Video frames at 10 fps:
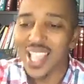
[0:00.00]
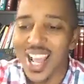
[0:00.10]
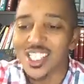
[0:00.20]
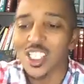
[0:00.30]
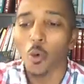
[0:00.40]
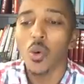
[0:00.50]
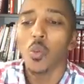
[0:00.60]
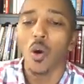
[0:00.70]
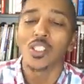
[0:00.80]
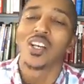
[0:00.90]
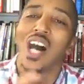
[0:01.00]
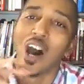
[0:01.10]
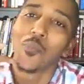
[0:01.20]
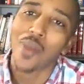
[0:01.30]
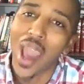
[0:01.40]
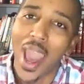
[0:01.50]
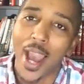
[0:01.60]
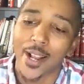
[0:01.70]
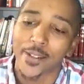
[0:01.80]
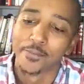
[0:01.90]
And so we want to
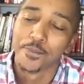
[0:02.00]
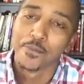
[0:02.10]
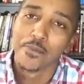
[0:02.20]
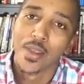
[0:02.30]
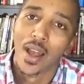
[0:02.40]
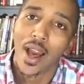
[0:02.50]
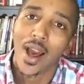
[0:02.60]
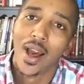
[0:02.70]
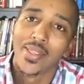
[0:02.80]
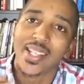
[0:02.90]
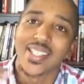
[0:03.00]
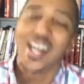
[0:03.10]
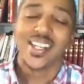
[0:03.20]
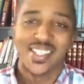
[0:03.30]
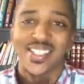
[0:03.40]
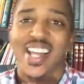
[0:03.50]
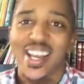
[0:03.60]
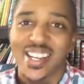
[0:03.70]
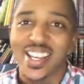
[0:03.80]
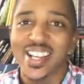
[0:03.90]
unpack uh, this
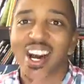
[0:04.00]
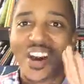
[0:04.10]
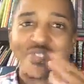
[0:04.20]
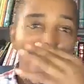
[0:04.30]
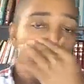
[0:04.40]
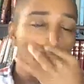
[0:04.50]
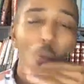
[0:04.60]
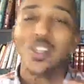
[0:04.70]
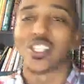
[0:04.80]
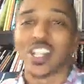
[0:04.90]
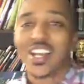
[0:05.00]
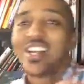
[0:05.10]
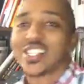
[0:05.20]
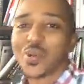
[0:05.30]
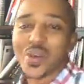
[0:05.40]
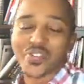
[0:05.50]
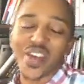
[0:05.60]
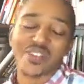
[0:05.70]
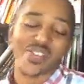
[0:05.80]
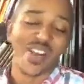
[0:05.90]
understanding of doubt. So I want you to do me a
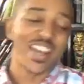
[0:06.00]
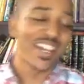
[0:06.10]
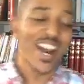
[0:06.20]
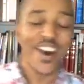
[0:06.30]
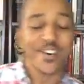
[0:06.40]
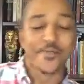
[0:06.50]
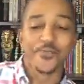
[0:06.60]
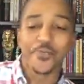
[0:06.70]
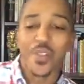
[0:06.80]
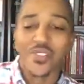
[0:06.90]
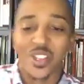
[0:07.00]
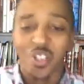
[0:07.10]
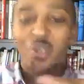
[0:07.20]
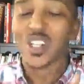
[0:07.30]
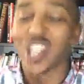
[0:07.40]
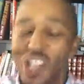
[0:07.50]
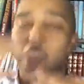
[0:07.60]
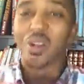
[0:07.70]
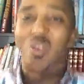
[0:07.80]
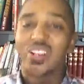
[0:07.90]
favor, right? Um, those who are
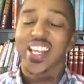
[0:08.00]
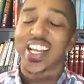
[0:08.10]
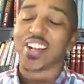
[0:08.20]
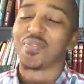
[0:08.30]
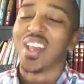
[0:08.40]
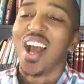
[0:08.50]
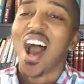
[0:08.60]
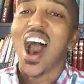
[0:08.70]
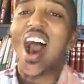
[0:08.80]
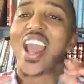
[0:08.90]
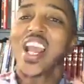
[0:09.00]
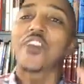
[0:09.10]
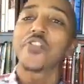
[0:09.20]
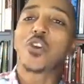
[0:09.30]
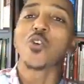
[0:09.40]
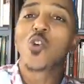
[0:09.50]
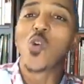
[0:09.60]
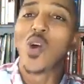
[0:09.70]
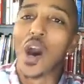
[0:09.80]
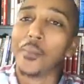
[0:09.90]
coming on in, uh, if you
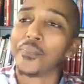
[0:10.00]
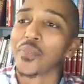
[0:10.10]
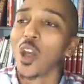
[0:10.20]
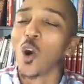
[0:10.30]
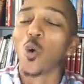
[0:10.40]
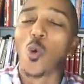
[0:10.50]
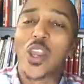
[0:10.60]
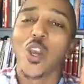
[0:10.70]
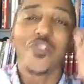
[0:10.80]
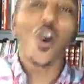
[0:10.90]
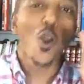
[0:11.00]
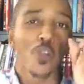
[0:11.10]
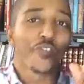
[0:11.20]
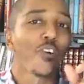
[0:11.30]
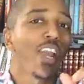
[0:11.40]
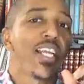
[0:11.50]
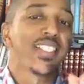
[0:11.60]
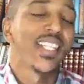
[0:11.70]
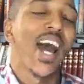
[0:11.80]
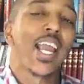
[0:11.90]
grew up where you've heard the phrase
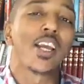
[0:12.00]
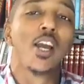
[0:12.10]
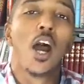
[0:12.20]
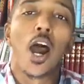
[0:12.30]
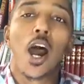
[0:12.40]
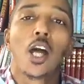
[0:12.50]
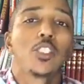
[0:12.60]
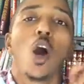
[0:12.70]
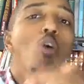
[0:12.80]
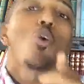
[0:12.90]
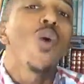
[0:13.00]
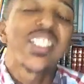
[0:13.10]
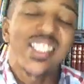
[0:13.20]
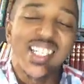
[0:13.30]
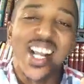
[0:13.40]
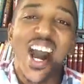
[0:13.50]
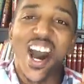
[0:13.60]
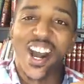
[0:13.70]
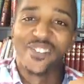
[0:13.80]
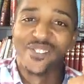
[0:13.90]
like, uh, don't question God,